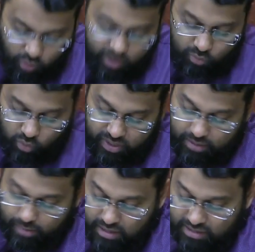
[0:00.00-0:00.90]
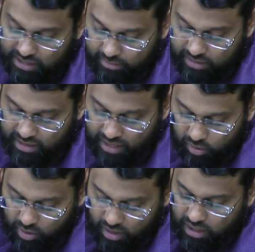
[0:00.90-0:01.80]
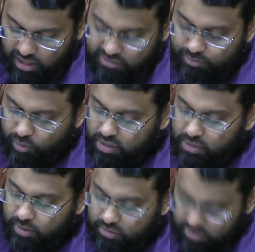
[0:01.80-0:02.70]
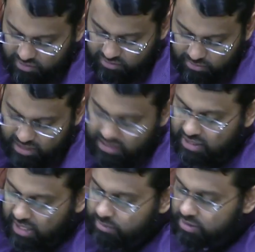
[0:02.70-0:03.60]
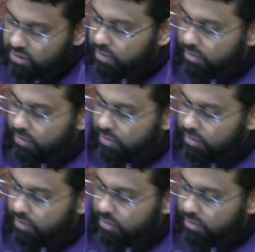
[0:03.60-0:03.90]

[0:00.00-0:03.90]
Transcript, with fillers: and more Iman is coming in. Now, I've spoken about this many times in the